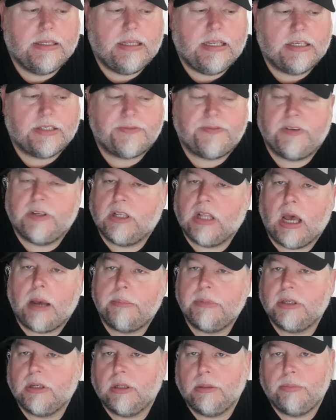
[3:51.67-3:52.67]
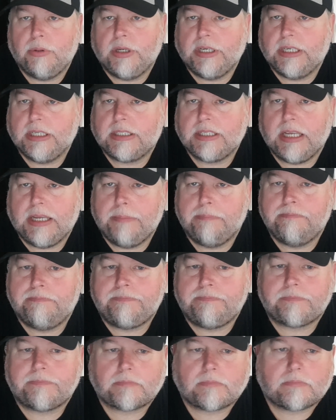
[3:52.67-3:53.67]
is phenomenal by the team.
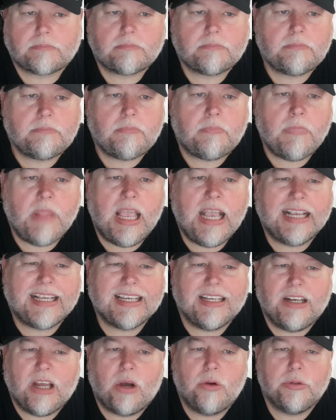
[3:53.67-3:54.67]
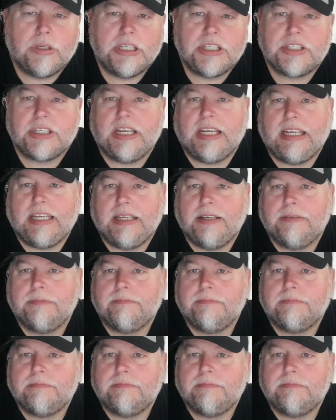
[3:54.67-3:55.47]
I can only see,